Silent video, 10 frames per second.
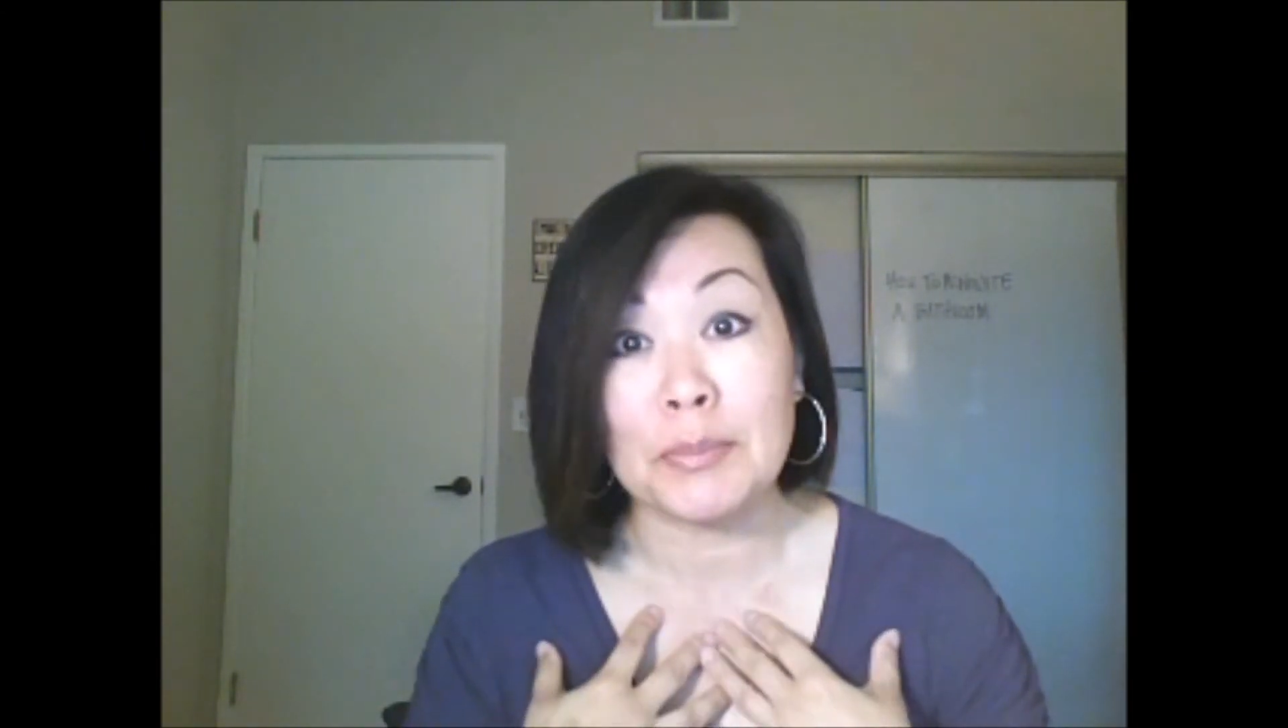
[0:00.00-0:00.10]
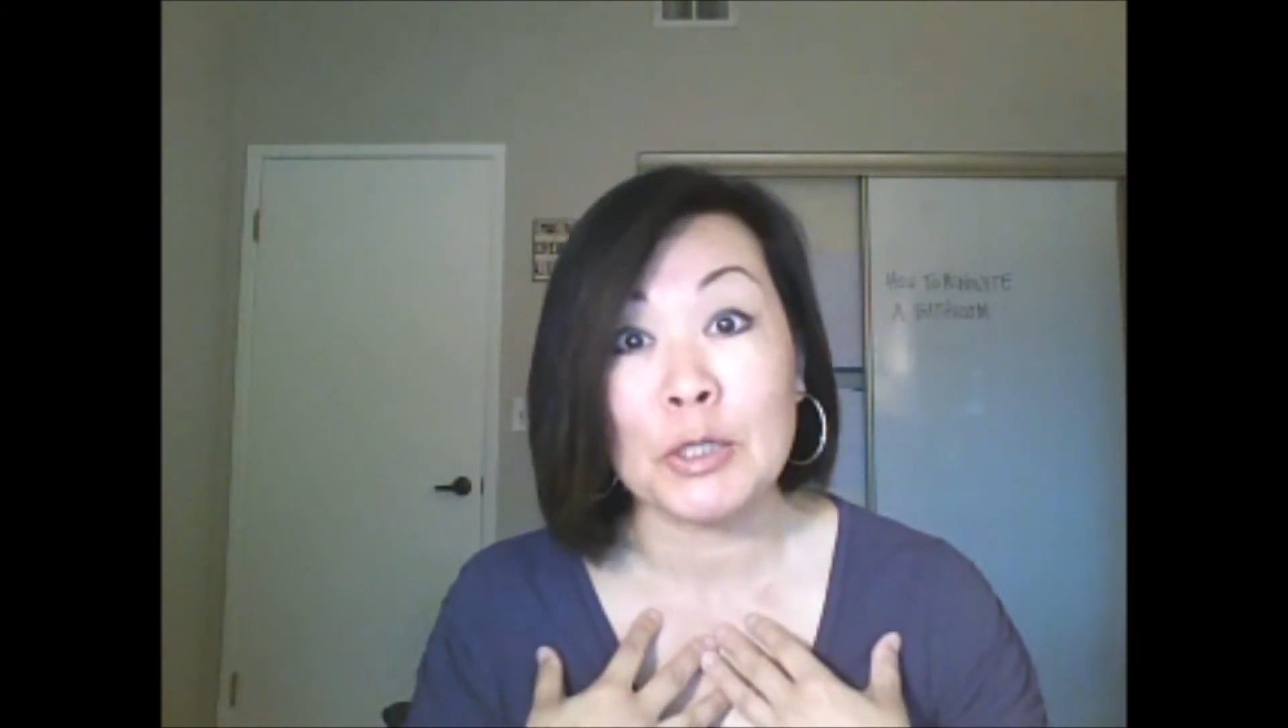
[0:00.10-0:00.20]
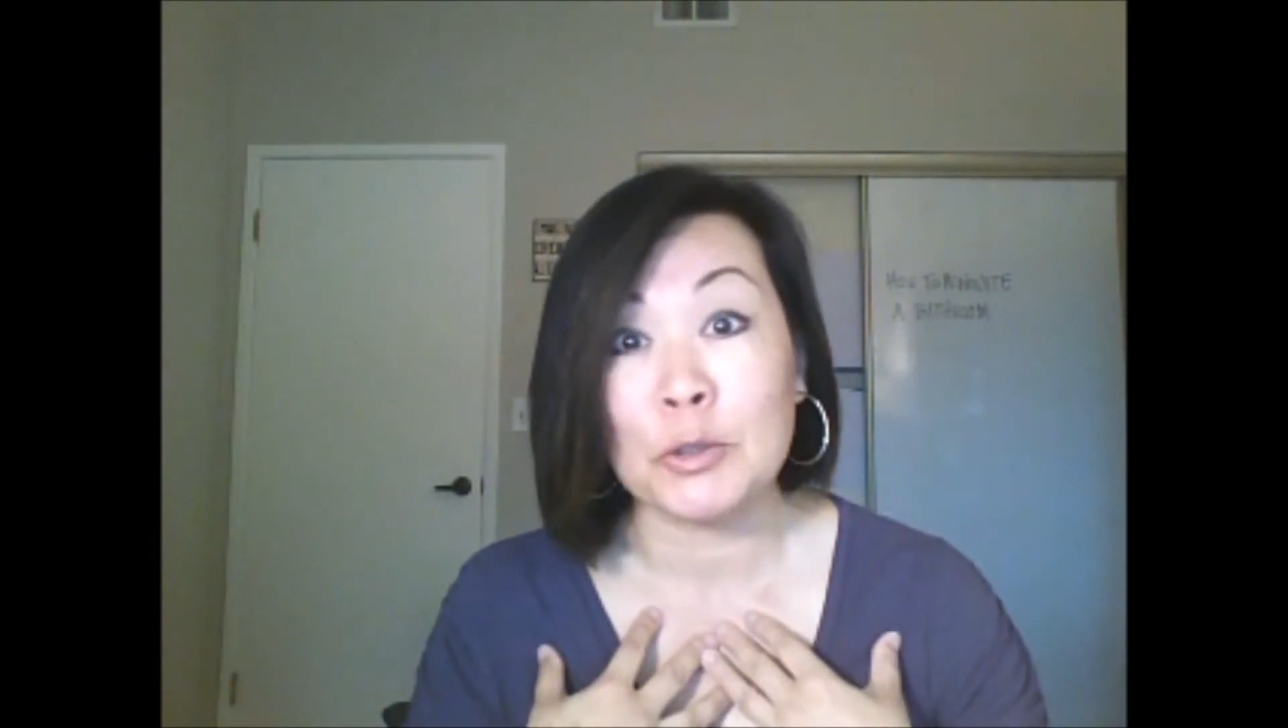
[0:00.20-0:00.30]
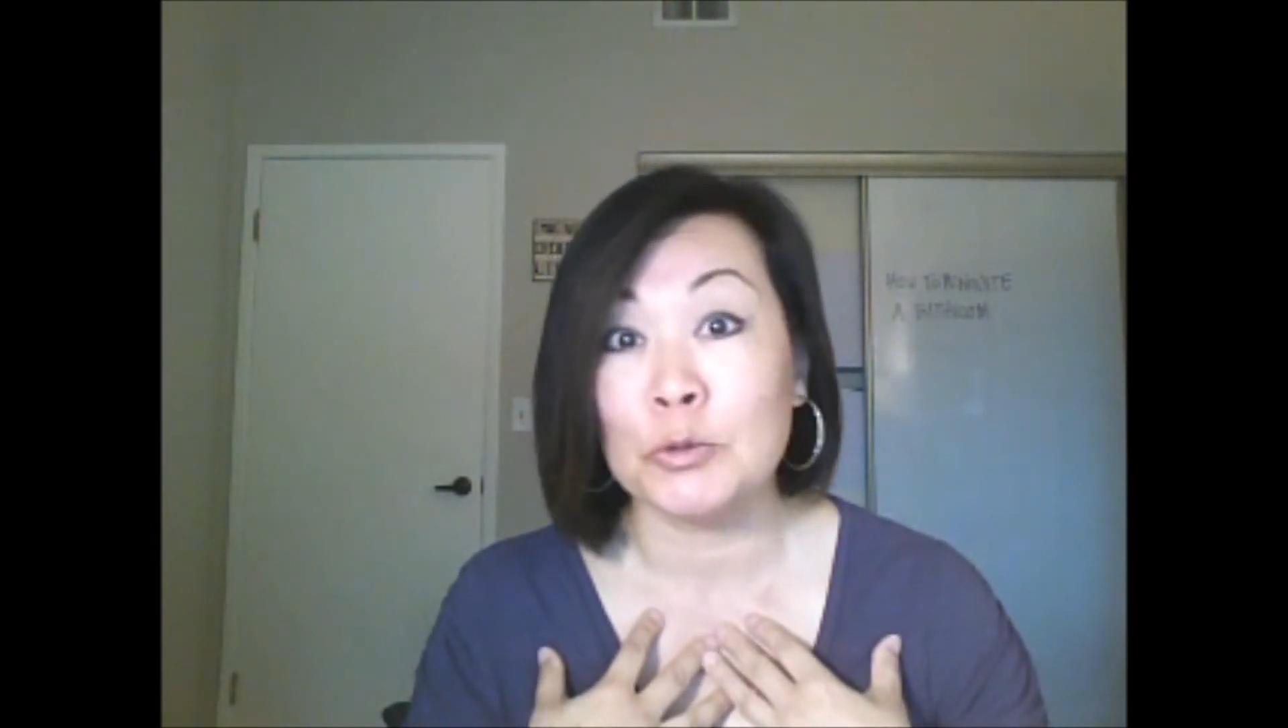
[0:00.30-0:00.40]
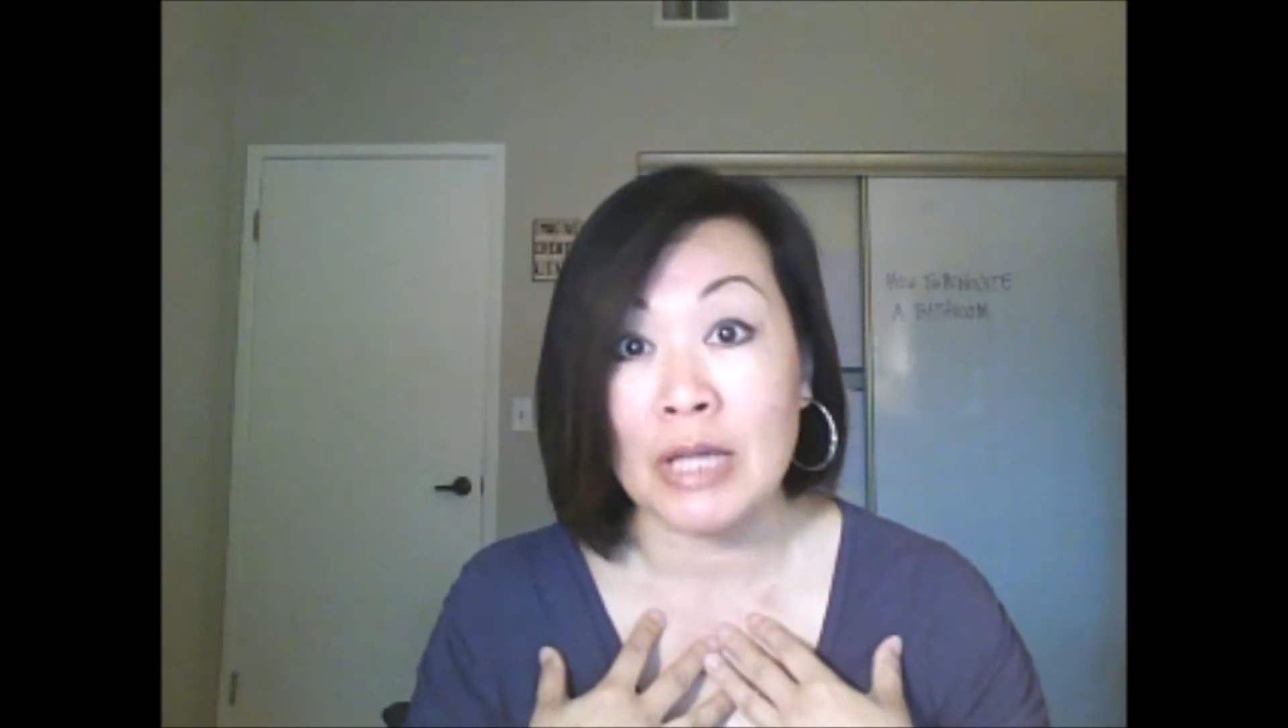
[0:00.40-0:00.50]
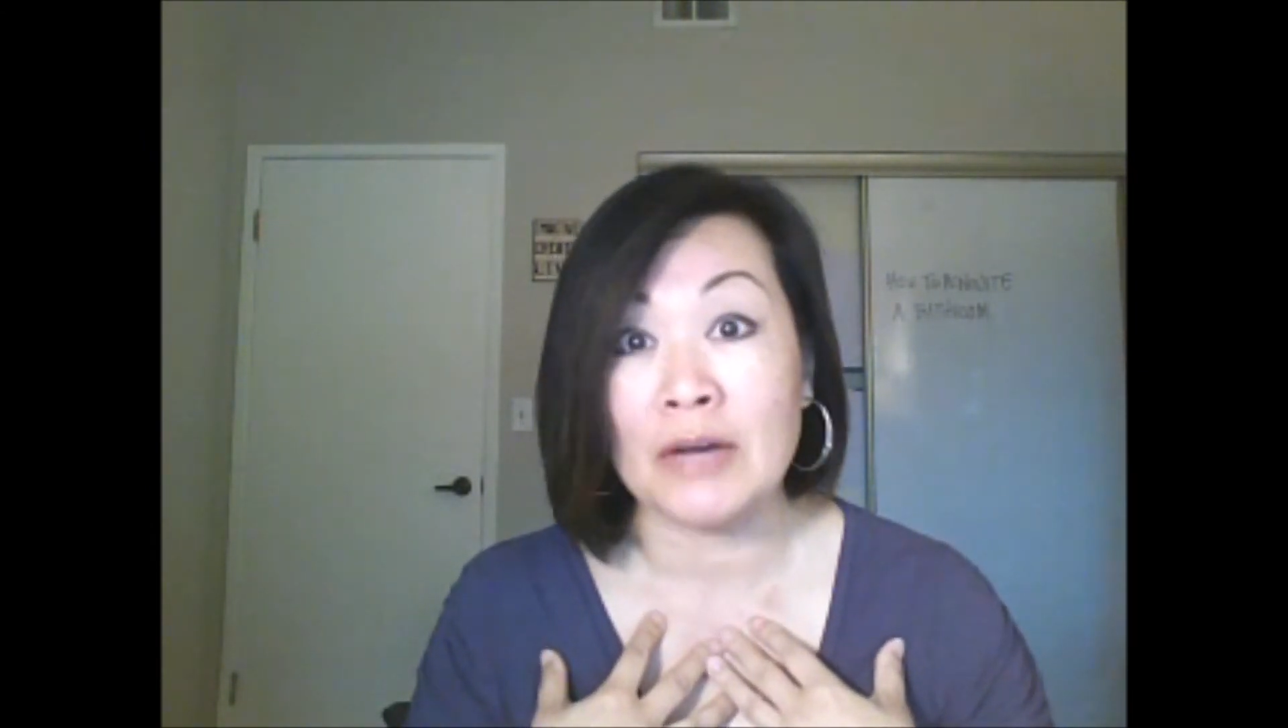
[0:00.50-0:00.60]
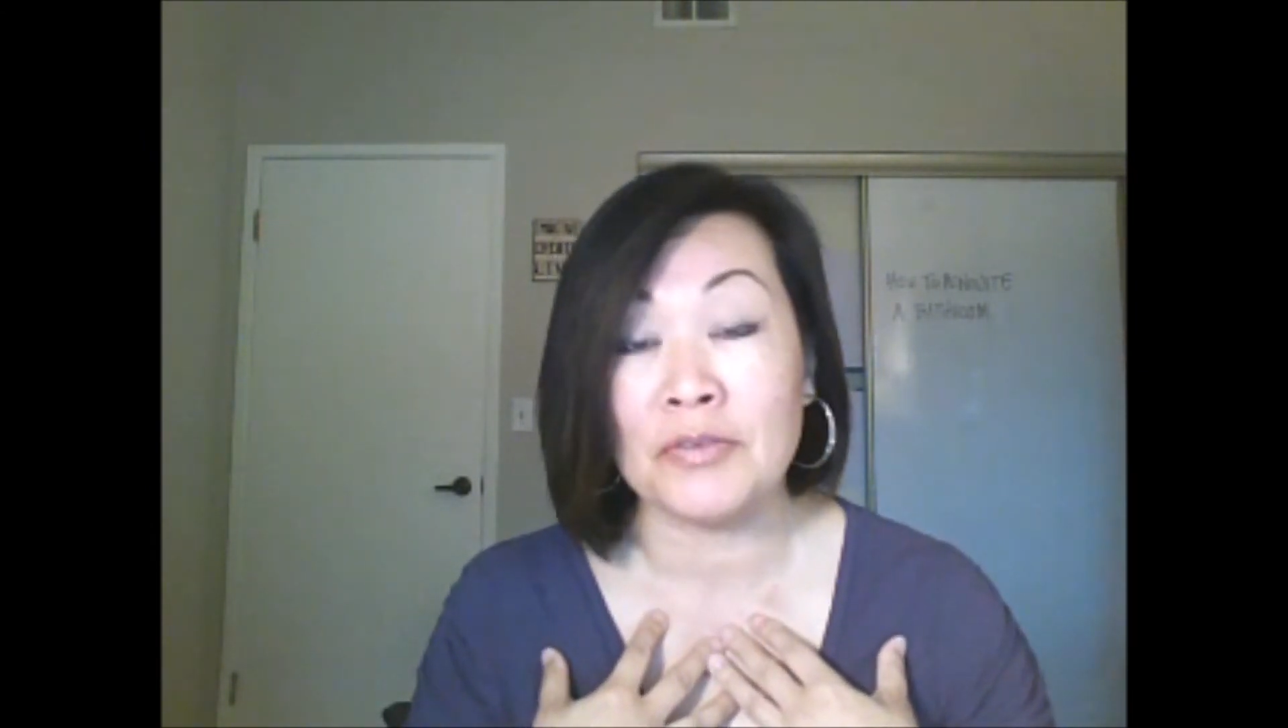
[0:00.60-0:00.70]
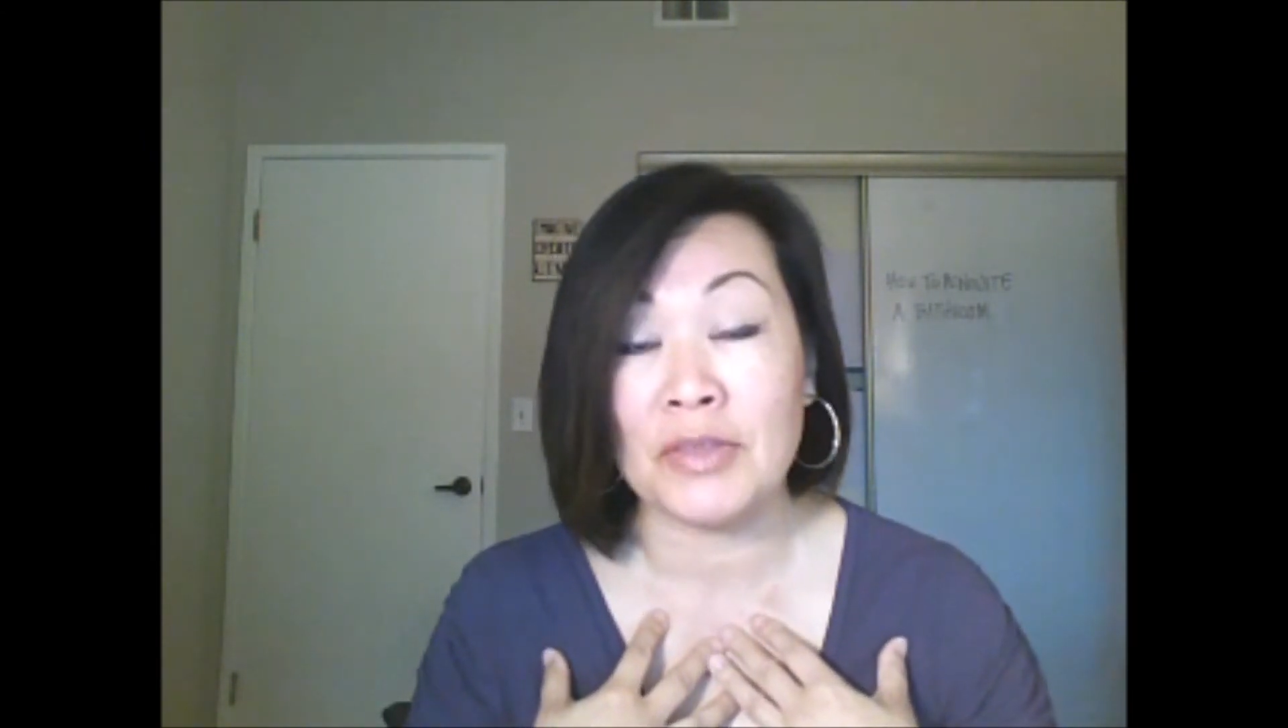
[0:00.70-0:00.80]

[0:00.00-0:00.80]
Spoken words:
me who love